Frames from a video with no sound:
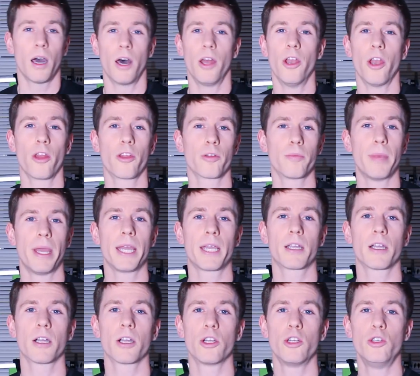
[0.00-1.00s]
Another
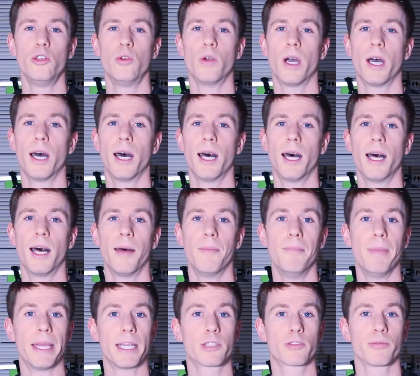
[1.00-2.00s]
maker who
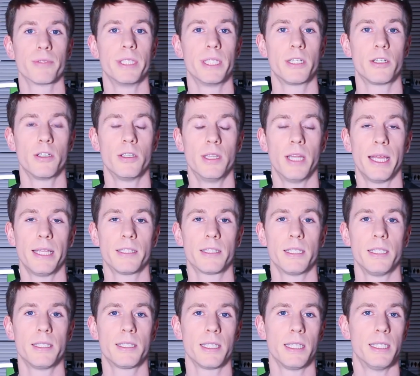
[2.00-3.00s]
makes really good
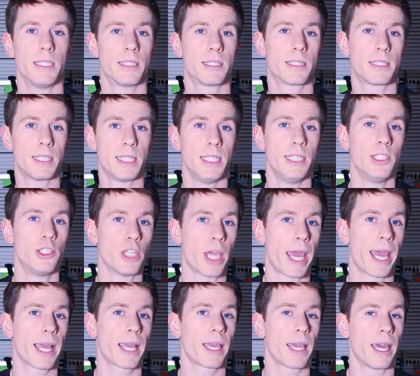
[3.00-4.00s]
lenses is
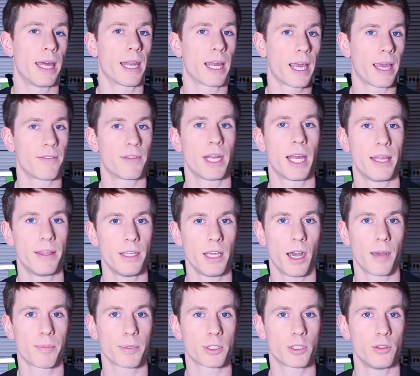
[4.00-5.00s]
T-Jack, and I haven't had the
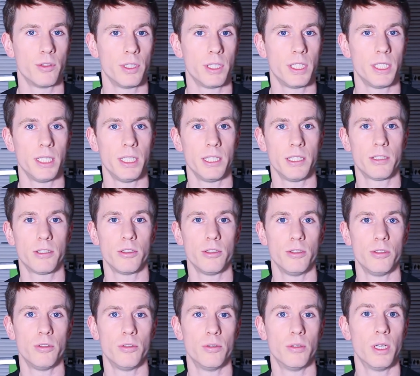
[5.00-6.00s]
opportunity
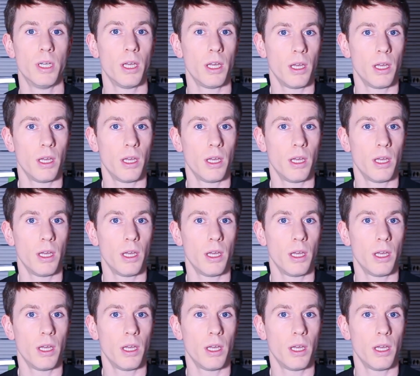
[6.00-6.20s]
to